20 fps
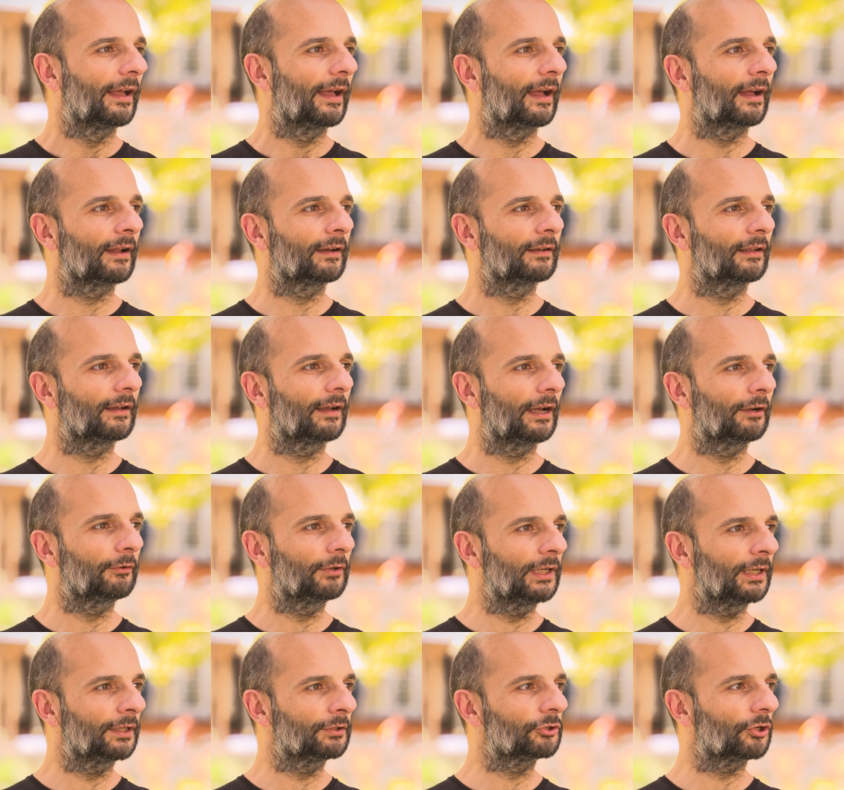and I
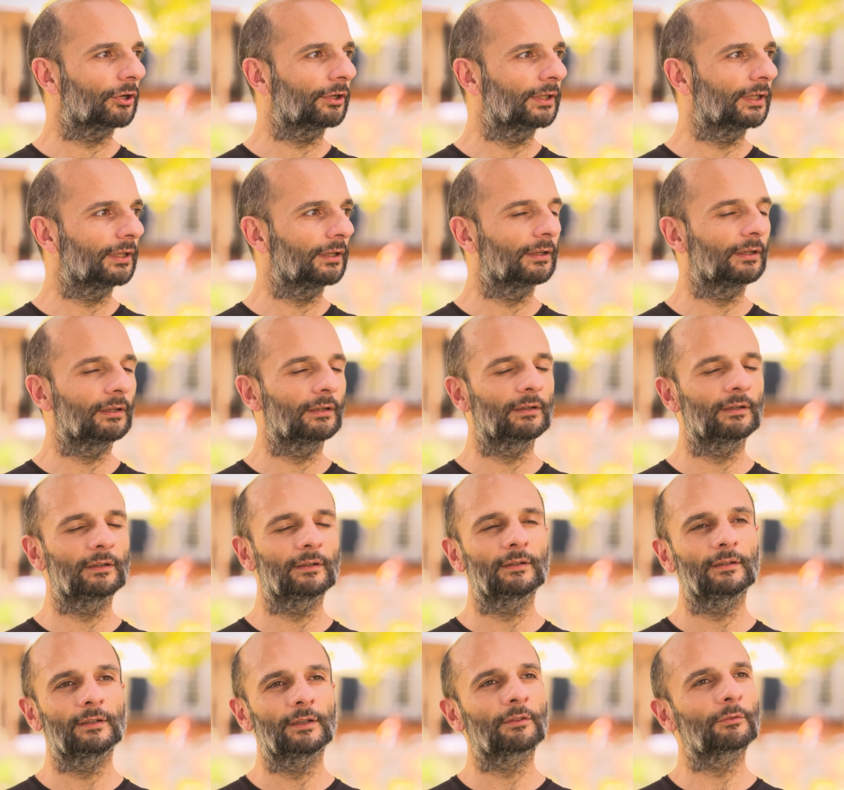really enjoy
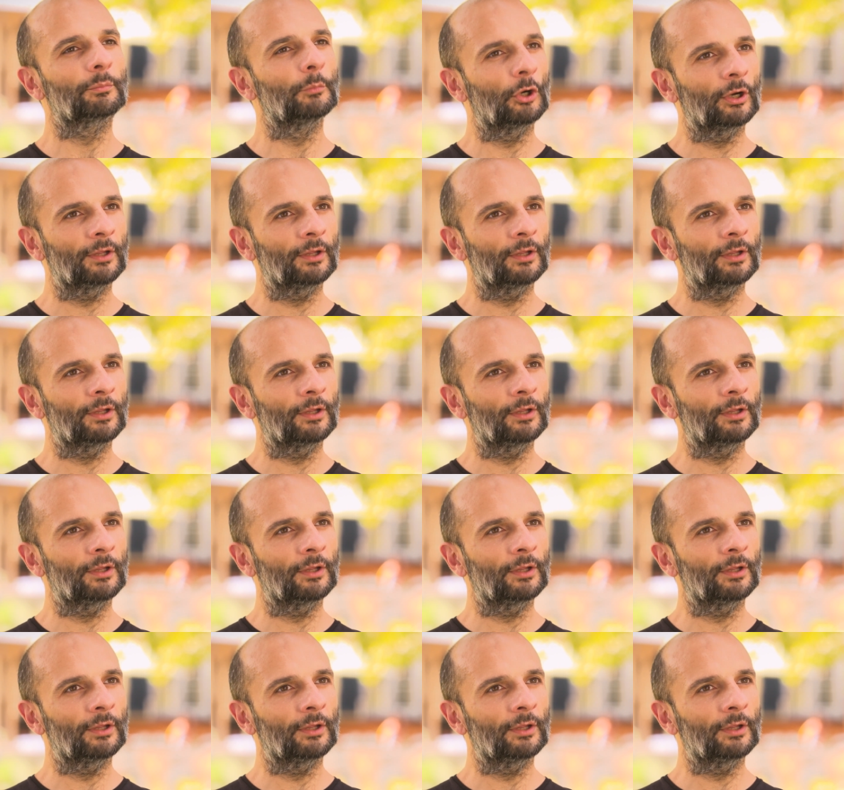the, the small